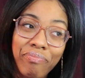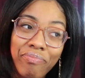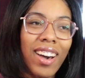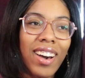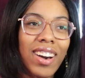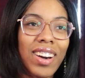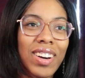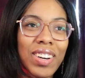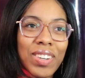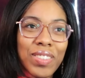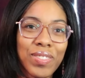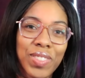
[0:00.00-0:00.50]

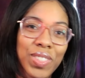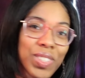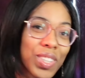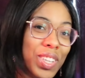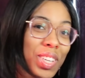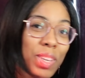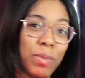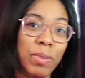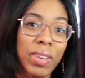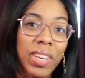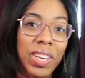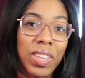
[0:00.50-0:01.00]
So
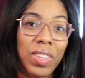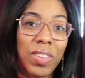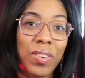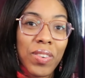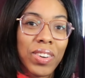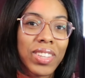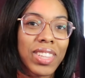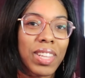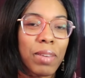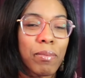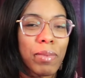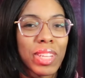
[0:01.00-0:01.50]
it could be either
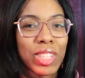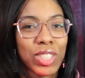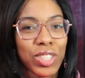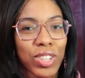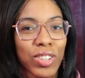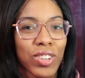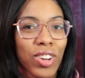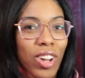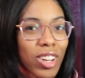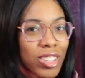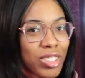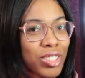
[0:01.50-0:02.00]
one. They made
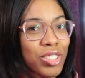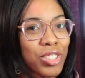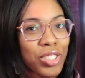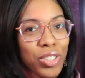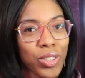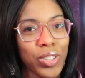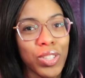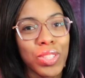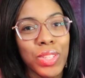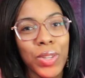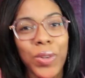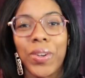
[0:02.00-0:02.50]
sure not to
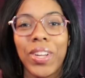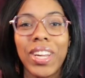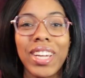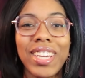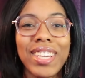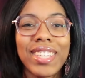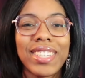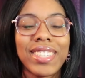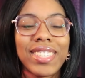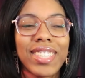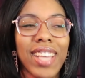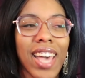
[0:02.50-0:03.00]
show us who it
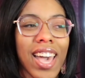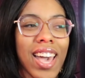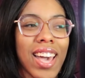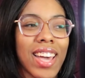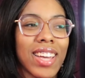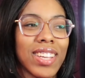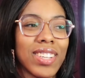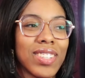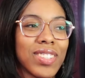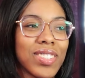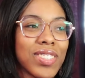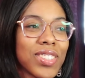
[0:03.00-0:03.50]
is,
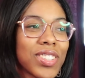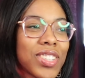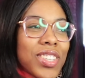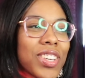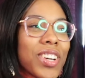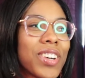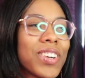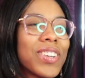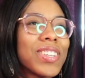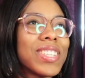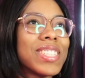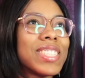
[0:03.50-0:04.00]
and
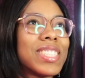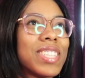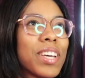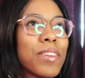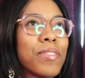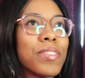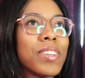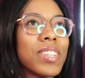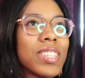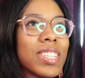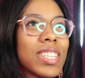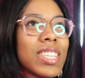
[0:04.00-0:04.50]
Ukyo is
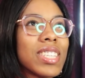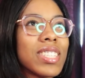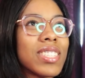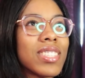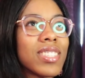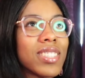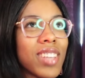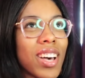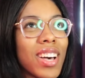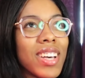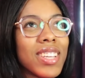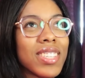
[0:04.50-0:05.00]
definitely
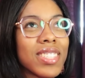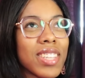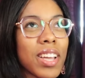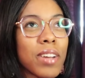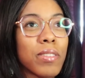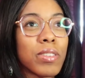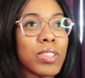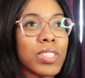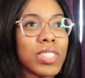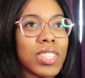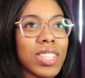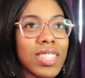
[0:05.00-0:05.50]
sus
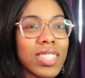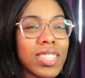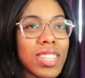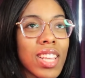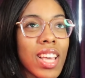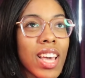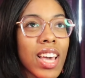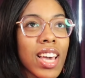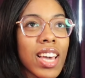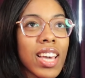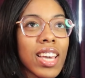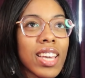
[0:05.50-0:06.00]
ever since
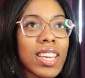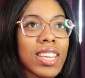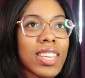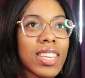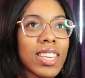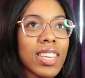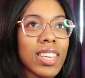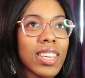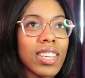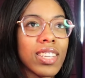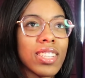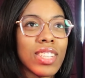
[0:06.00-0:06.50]

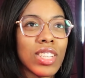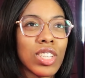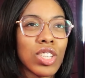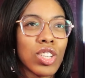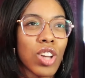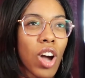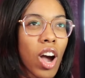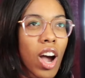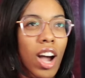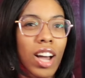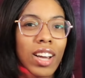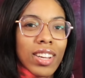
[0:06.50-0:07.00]
he did
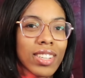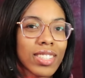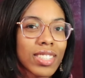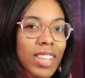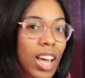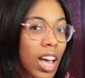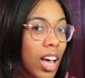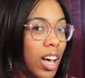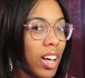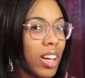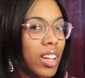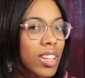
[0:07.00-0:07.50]
not
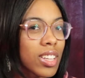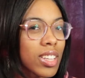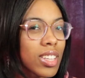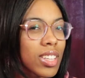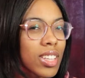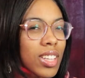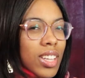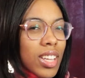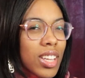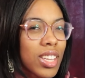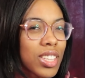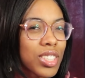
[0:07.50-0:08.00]

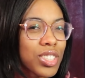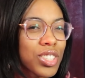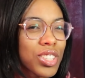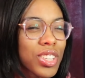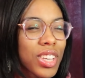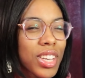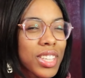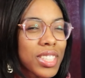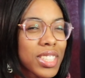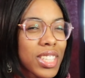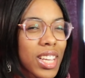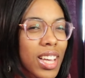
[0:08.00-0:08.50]
tell
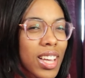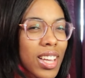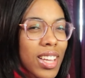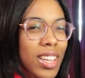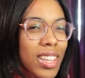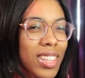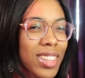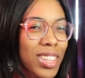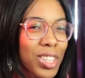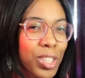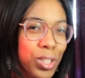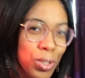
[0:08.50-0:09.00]

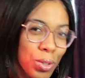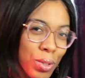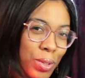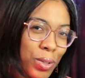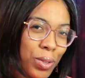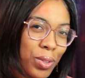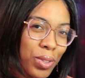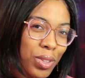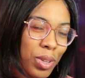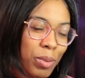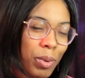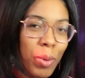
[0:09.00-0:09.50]
Tsukasa the
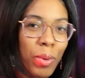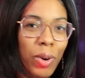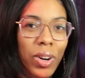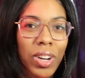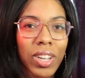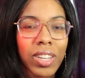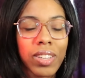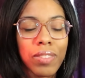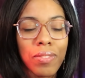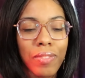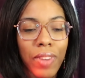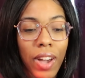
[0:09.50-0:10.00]
truth about where
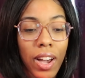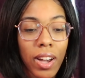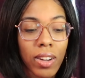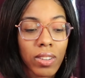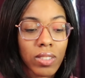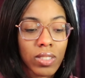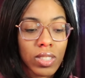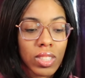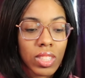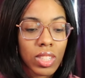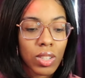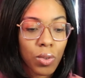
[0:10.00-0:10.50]
he
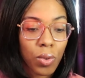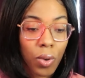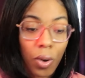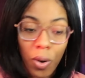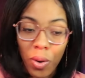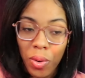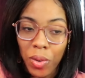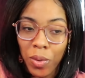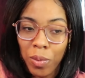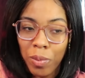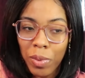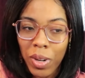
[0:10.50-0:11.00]
found
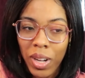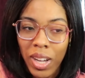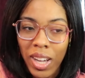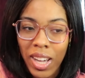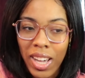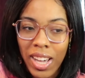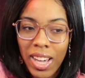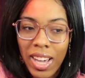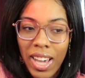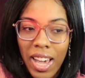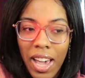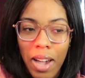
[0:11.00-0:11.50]
Chrome.
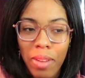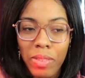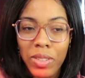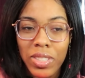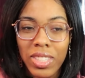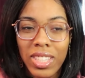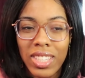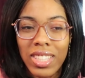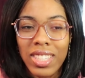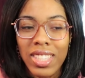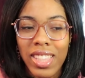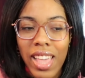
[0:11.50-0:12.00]
Ever
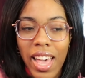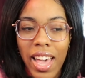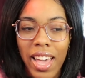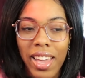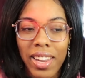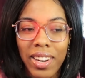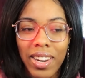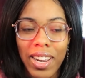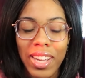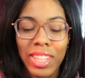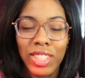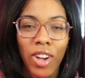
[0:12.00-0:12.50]
since
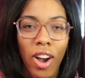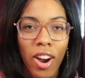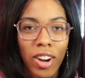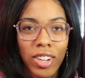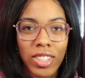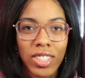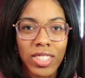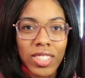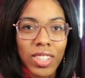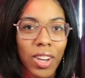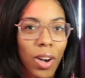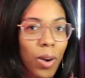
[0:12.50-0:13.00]
then, it's
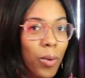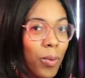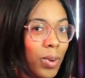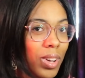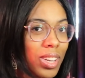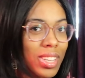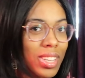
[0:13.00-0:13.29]
hard to tell what